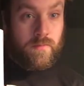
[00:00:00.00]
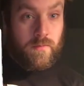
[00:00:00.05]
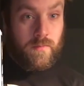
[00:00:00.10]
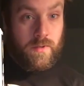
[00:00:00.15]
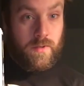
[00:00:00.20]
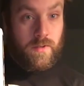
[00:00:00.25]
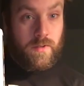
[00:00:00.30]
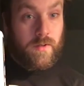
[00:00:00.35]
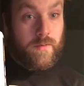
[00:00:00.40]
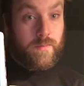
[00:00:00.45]

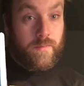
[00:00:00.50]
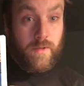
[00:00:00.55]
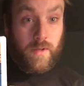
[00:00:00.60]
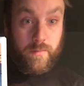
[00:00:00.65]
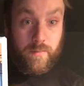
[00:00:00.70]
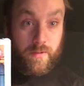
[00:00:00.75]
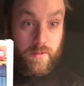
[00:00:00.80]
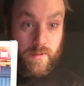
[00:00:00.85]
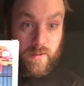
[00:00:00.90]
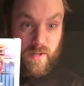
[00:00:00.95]
Now, I'm,
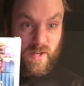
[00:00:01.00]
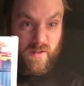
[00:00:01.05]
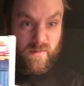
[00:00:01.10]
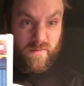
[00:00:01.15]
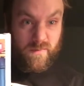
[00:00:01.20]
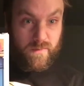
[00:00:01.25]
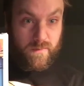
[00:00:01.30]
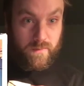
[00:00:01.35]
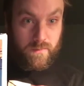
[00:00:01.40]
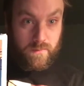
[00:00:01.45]
going to have
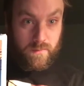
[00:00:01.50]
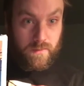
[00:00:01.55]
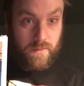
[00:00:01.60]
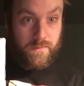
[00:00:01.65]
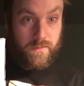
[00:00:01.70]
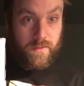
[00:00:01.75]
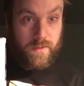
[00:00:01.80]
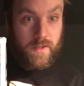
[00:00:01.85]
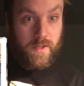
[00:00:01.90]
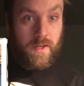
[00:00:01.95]

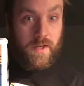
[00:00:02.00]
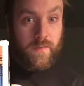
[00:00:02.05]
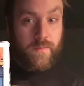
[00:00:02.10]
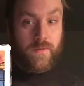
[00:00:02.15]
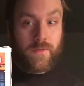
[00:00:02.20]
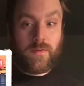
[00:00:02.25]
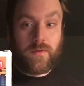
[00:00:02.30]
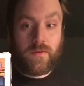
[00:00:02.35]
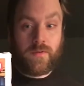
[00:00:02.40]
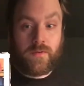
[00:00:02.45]
every
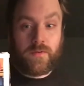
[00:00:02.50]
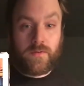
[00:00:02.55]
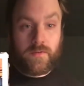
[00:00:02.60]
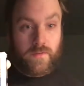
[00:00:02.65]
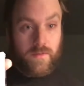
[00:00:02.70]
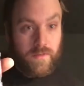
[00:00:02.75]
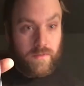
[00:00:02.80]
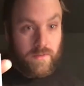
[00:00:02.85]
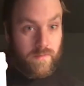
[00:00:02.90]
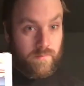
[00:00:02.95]
common
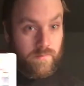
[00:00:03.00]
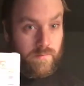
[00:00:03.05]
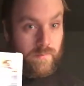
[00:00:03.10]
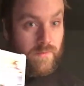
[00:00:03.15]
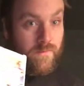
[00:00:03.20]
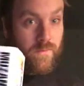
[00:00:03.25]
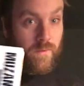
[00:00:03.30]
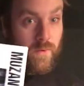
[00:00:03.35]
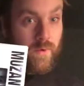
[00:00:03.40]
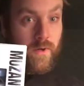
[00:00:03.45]

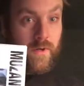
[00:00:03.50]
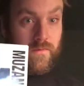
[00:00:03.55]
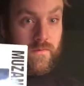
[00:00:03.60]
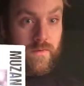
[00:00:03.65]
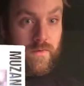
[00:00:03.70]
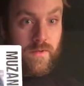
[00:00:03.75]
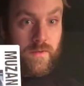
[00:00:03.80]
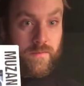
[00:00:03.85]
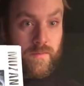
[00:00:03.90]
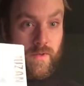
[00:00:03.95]
before I even
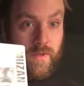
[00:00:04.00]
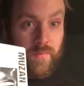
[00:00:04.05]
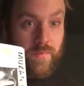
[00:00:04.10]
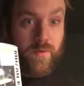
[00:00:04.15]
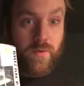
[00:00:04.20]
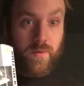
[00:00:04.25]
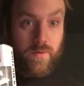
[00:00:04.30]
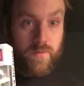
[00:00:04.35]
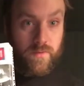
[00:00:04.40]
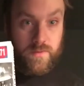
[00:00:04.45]
get my
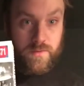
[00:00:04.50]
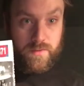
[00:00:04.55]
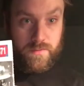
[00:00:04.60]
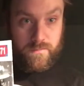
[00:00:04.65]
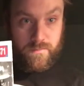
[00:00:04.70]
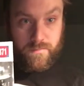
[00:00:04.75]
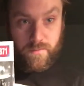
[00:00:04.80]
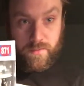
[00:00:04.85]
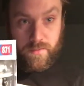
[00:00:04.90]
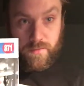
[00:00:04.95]
pre-orders in
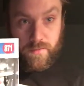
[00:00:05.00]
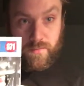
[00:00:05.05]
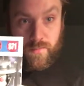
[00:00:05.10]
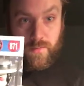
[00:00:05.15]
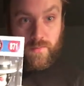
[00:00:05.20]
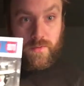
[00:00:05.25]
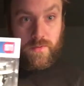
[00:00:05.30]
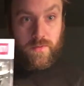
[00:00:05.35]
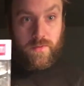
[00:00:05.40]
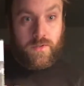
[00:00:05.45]

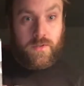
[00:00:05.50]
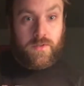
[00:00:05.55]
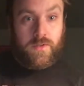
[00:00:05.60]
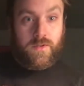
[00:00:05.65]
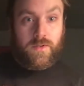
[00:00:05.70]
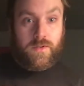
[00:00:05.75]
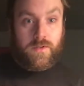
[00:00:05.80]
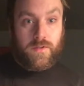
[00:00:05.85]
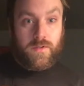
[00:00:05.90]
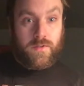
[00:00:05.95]
from
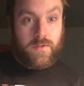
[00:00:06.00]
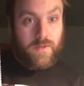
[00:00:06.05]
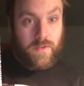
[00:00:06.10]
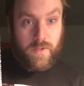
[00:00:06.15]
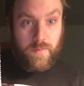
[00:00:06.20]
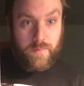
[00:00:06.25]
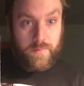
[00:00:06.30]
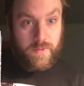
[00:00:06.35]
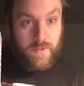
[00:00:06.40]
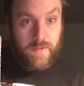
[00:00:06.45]
the
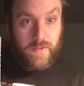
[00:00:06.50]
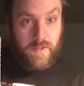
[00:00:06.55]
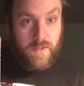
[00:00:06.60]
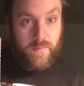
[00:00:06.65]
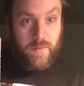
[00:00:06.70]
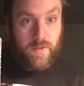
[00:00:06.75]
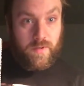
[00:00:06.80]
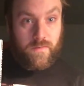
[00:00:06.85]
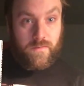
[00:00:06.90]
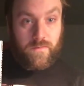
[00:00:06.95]
company that I
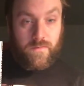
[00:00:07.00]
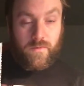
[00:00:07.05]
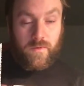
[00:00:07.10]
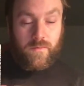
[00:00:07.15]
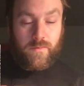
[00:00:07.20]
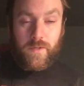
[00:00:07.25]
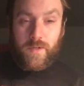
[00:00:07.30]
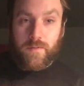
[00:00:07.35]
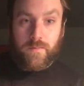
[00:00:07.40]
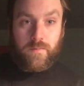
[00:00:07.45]
bought it
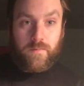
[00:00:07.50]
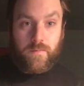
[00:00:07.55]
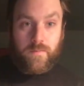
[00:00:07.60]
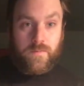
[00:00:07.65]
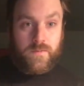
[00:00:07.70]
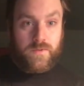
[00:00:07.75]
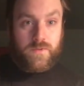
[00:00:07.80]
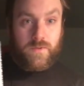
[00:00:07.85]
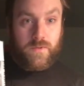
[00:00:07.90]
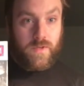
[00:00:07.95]
from. I
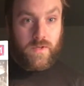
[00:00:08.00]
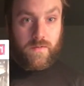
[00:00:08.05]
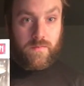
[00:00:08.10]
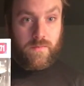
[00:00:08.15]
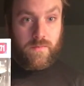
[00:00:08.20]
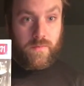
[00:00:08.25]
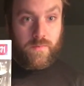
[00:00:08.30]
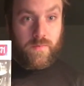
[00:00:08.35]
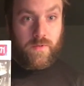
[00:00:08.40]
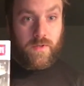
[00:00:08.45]
still can't
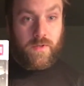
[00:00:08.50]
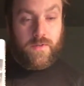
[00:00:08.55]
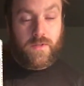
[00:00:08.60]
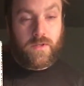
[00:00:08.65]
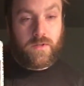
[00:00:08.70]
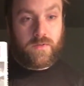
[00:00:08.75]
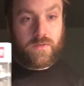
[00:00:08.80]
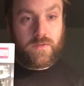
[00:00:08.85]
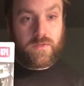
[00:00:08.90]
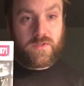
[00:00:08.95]
remember. I
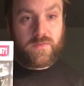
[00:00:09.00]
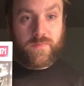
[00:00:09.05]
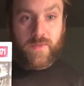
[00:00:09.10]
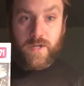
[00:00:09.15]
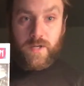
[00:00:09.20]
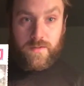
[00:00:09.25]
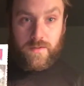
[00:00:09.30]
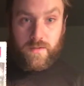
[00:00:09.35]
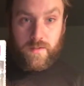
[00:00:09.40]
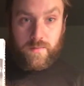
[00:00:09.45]
think it was
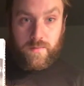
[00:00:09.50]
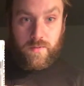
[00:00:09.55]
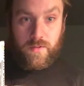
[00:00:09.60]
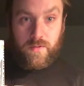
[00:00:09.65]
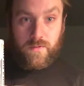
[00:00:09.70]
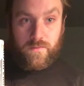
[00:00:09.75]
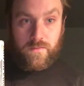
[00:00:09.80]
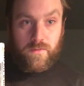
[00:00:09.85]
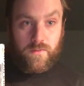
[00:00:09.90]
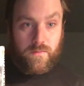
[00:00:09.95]
Smy that I bought
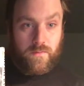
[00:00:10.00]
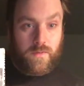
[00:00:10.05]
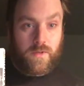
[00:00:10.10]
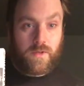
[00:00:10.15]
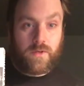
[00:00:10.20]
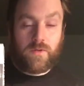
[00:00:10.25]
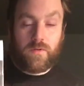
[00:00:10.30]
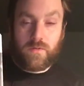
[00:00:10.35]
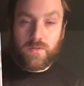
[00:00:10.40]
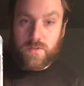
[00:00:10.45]
it from. I
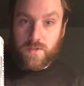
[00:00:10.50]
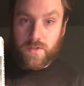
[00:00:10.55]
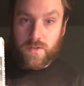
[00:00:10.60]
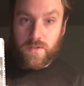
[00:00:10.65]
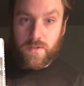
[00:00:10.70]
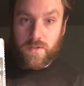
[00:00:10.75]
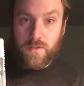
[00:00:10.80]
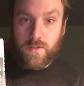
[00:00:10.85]
know it was like,